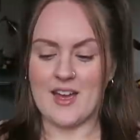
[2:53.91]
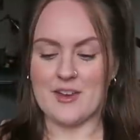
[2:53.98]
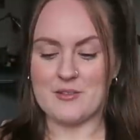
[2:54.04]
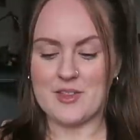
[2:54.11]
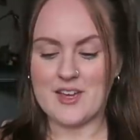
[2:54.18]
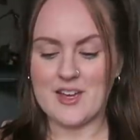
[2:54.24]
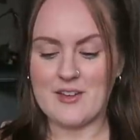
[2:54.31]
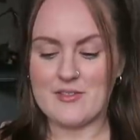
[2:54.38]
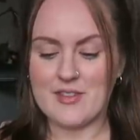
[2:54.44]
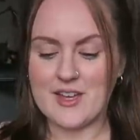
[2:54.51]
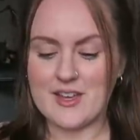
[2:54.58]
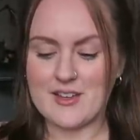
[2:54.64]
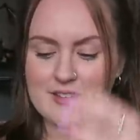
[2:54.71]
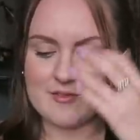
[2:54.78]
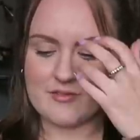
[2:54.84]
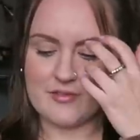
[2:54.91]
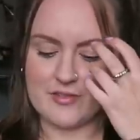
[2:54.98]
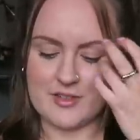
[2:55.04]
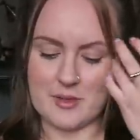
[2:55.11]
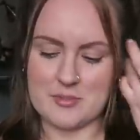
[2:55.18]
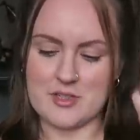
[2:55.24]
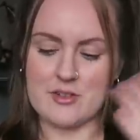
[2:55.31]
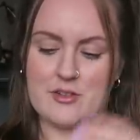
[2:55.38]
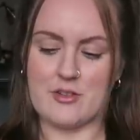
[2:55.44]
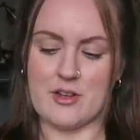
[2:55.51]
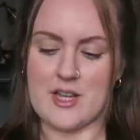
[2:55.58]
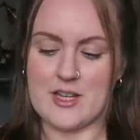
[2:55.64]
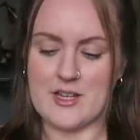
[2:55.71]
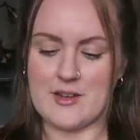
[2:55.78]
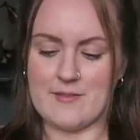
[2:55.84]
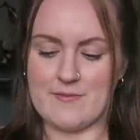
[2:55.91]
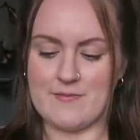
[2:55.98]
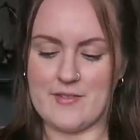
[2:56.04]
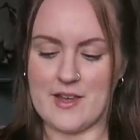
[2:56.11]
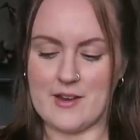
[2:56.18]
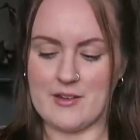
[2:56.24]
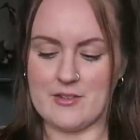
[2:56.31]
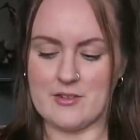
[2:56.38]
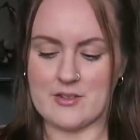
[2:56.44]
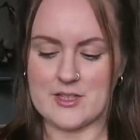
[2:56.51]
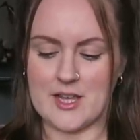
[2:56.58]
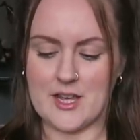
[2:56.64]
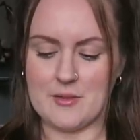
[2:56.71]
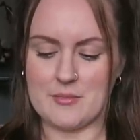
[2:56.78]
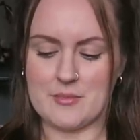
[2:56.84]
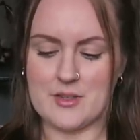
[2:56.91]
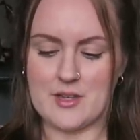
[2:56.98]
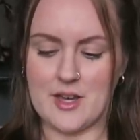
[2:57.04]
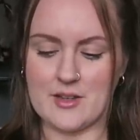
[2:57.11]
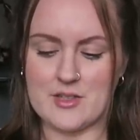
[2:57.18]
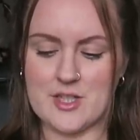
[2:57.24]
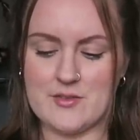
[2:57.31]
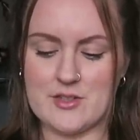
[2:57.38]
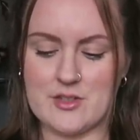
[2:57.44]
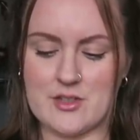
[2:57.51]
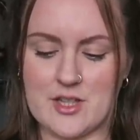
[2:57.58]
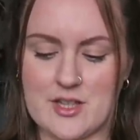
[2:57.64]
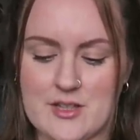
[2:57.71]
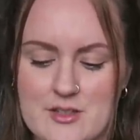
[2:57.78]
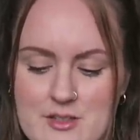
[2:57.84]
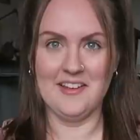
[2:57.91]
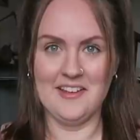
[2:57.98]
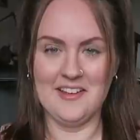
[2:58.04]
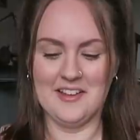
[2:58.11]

I don't think I've like flipped a coin in a very long time. How do you even do this?